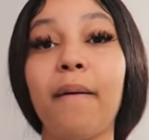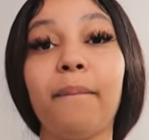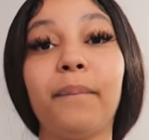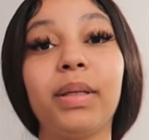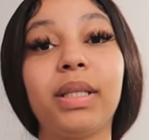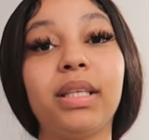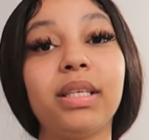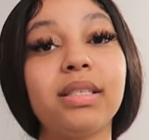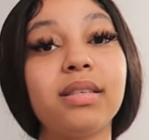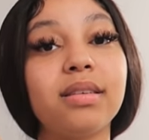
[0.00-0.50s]

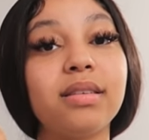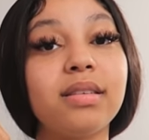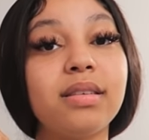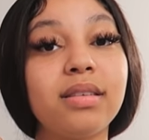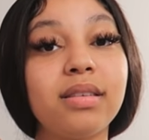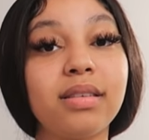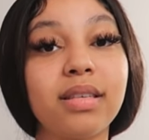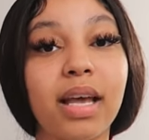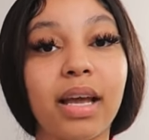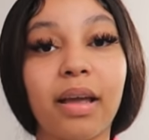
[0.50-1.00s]
but this is the
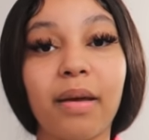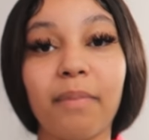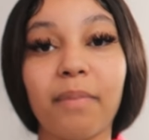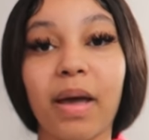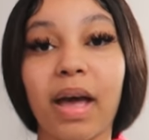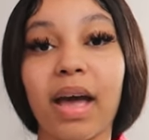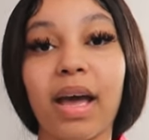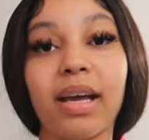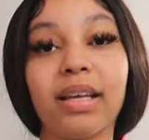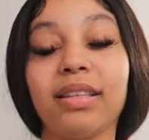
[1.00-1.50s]
second
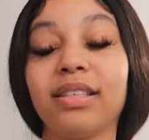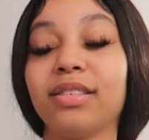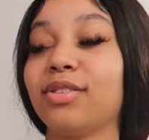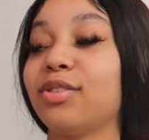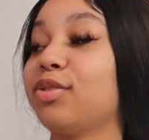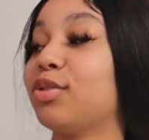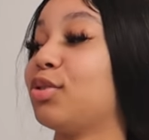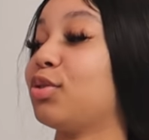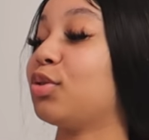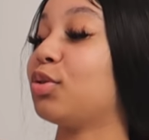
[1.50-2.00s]
bag this
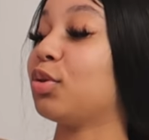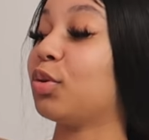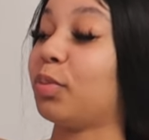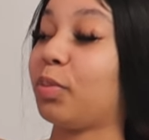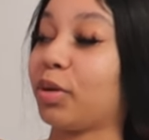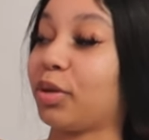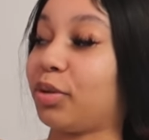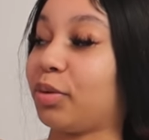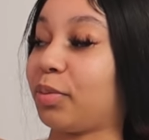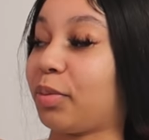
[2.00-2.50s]
is
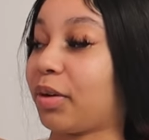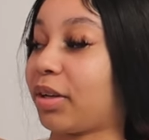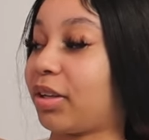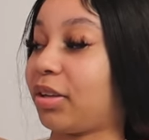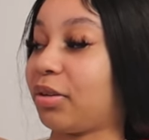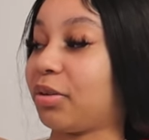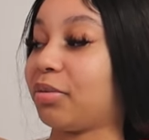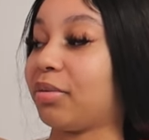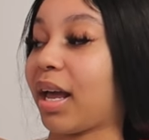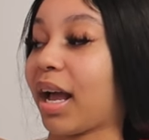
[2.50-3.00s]
super duper
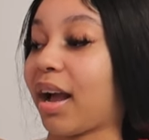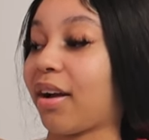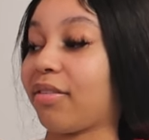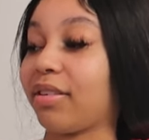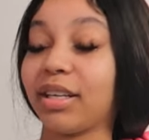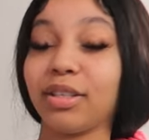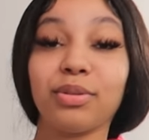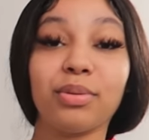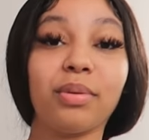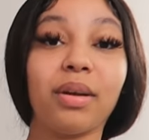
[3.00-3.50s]
cute like i
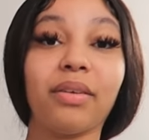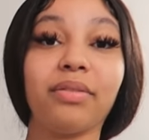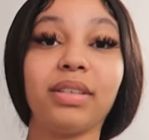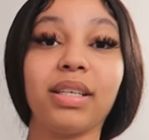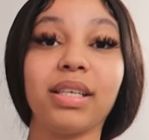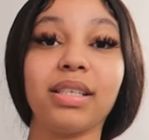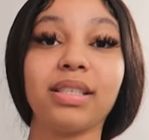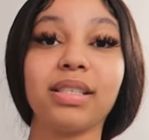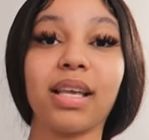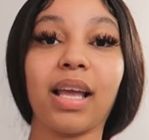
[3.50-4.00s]
really do love
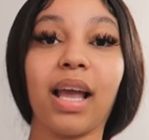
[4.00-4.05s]
this.